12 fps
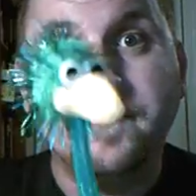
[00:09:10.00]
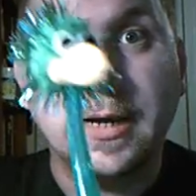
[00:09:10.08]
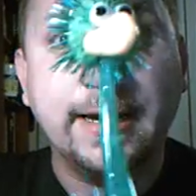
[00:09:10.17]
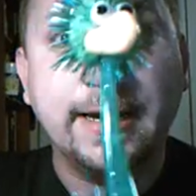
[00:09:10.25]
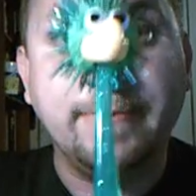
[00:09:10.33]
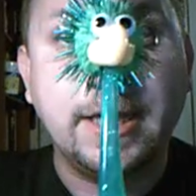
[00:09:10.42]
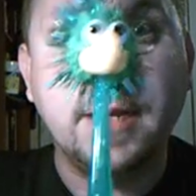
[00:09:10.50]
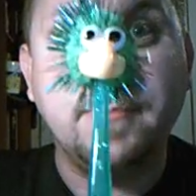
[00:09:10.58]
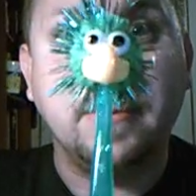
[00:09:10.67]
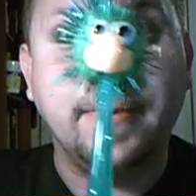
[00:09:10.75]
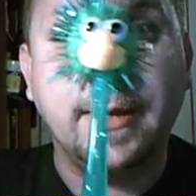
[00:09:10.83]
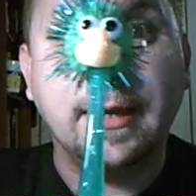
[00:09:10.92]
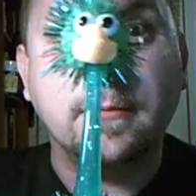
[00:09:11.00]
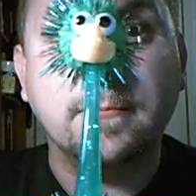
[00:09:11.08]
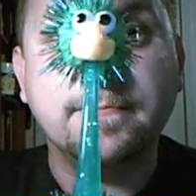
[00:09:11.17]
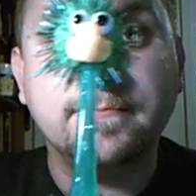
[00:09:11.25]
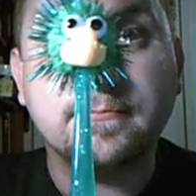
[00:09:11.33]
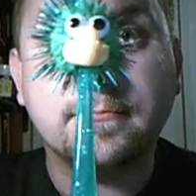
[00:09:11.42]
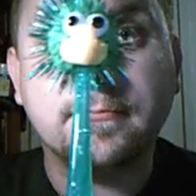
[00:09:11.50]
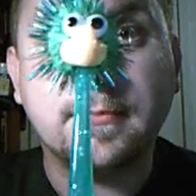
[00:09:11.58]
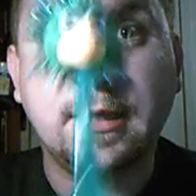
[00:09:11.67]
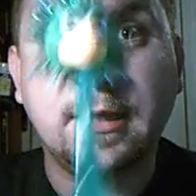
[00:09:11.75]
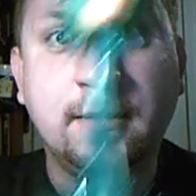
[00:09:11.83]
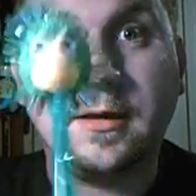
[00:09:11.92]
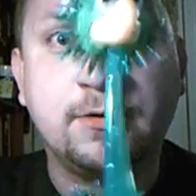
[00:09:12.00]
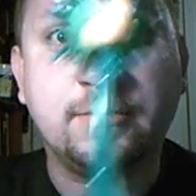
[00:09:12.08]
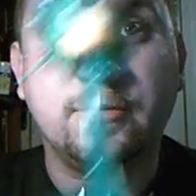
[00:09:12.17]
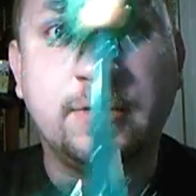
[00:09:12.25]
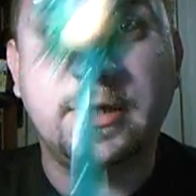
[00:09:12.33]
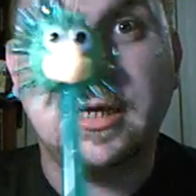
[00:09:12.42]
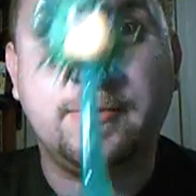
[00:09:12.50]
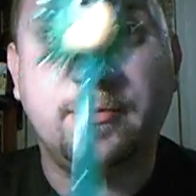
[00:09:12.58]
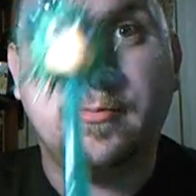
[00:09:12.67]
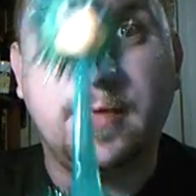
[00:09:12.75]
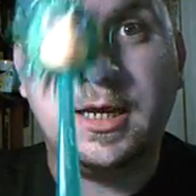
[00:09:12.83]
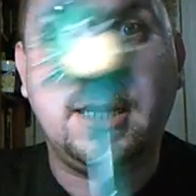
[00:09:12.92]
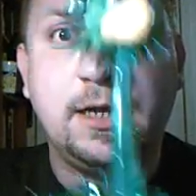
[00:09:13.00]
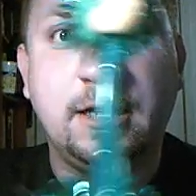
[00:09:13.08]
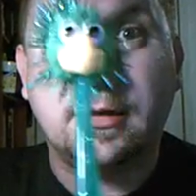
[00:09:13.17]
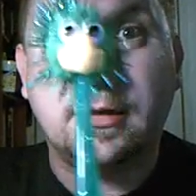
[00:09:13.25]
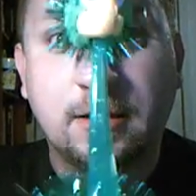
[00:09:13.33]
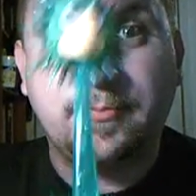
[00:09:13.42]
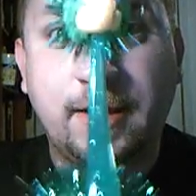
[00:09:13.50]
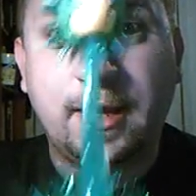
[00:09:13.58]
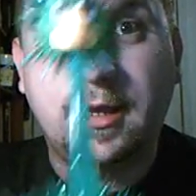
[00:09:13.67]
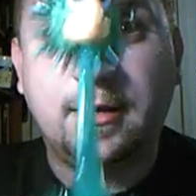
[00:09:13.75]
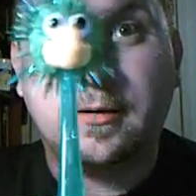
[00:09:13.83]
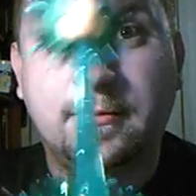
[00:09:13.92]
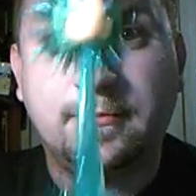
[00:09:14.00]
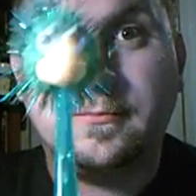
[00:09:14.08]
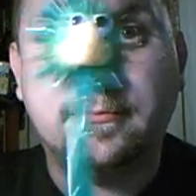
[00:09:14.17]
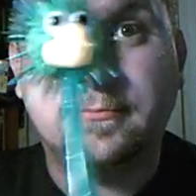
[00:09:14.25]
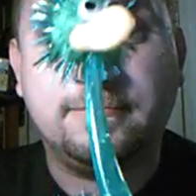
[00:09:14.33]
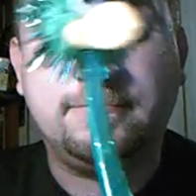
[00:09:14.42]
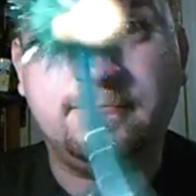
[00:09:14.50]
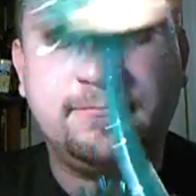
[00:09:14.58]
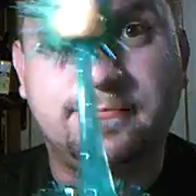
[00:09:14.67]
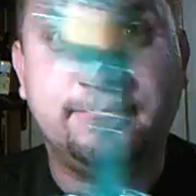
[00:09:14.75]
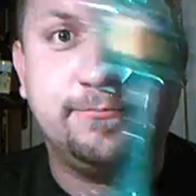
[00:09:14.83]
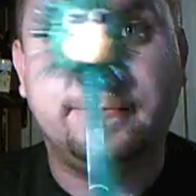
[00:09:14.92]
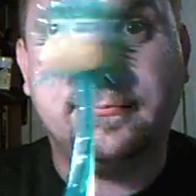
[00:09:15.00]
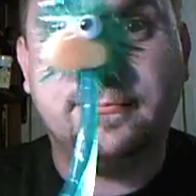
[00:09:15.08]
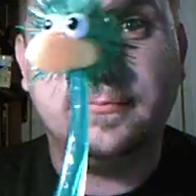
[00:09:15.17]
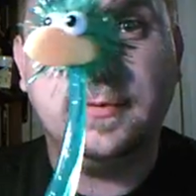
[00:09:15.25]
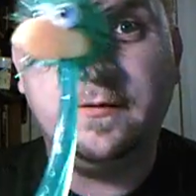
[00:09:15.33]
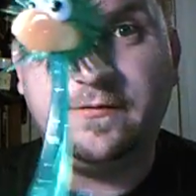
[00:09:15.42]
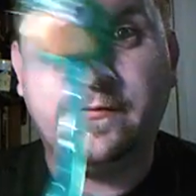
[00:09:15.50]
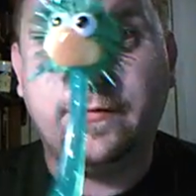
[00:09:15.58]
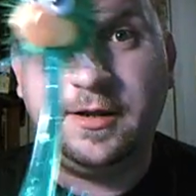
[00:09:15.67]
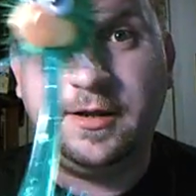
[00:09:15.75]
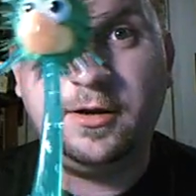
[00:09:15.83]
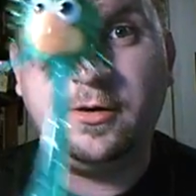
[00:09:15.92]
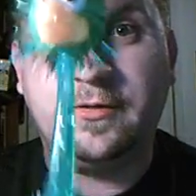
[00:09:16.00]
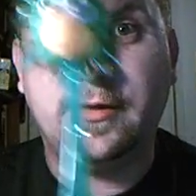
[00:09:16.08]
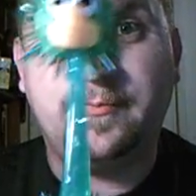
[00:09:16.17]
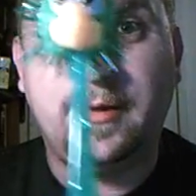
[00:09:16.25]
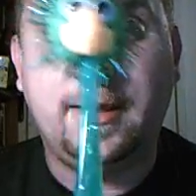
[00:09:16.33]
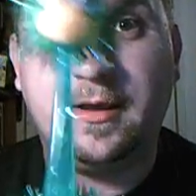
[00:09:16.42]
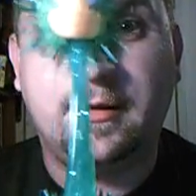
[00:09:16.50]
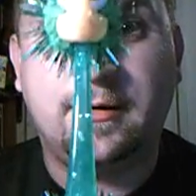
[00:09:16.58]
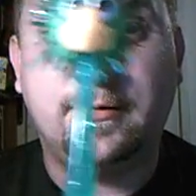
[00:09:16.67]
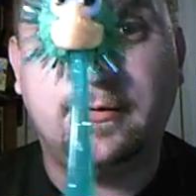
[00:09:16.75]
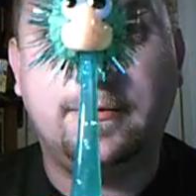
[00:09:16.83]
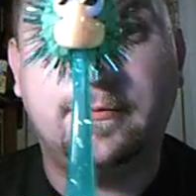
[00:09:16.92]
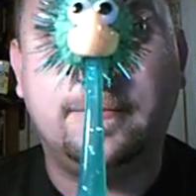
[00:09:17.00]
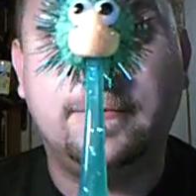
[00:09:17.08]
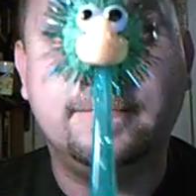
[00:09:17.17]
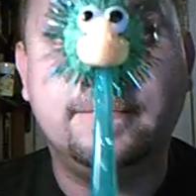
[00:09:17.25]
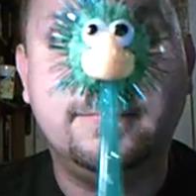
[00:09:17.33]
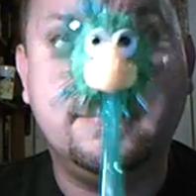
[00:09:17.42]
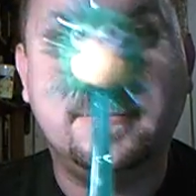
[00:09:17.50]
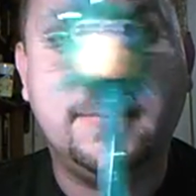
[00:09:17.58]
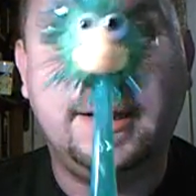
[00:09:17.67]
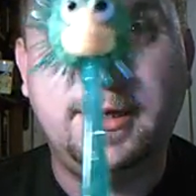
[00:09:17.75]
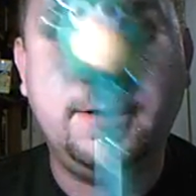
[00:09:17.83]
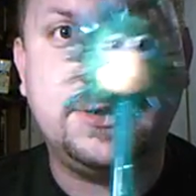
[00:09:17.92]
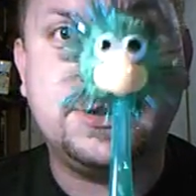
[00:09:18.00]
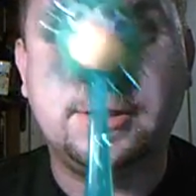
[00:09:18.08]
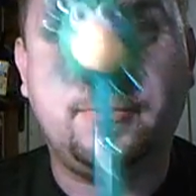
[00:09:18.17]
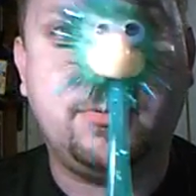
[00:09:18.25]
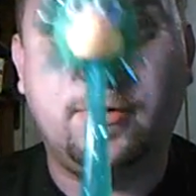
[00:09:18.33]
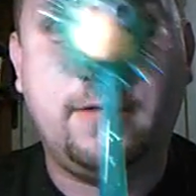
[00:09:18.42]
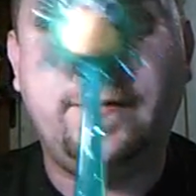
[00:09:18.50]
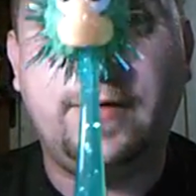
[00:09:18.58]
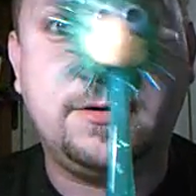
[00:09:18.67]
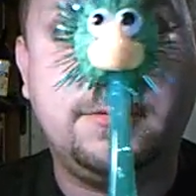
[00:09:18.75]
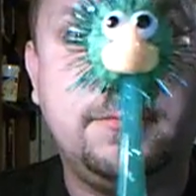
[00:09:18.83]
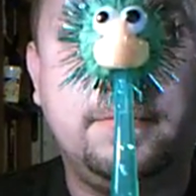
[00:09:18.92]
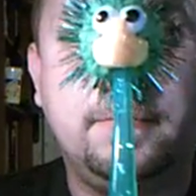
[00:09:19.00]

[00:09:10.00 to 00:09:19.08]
But he let me keep the pen. You got to keep me the pen. Fear the pen. He is a prophet.